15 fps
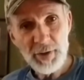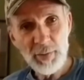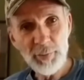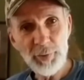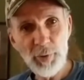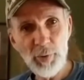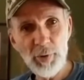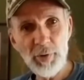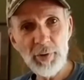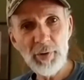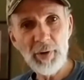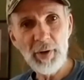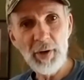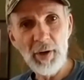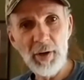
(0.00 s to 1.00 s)
them to
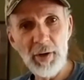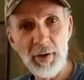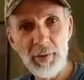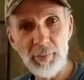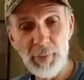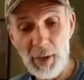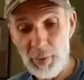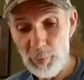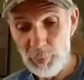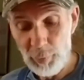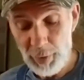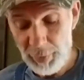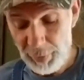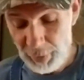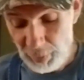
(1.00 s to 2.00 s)
her. I don't know
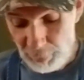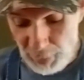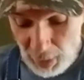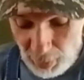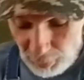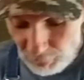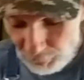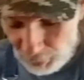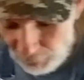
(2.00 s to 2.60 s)
anything about them, so